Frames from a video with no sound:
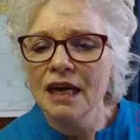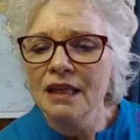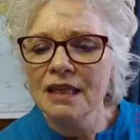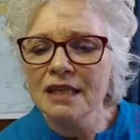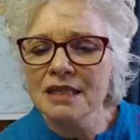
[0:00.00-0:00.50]

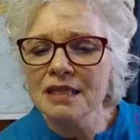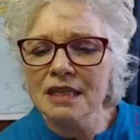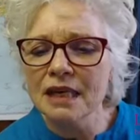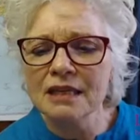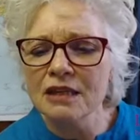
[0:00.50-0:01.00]
This is,
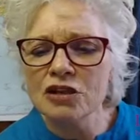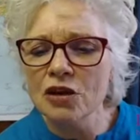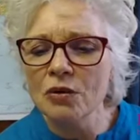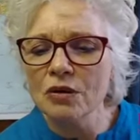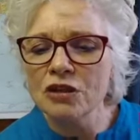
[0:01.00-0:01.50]

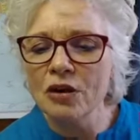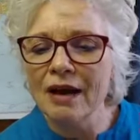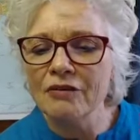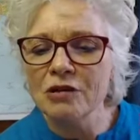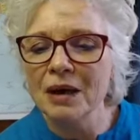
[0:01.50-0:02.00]
so
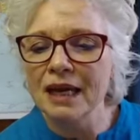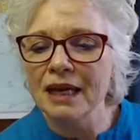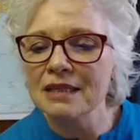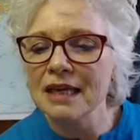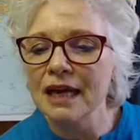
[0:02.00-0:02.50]
everybody,
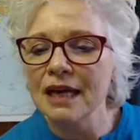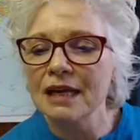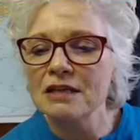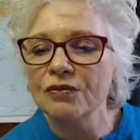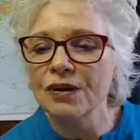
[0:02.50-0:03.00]
and
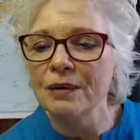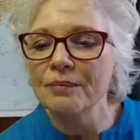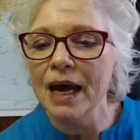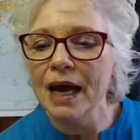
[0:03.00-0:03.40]
Diana's from,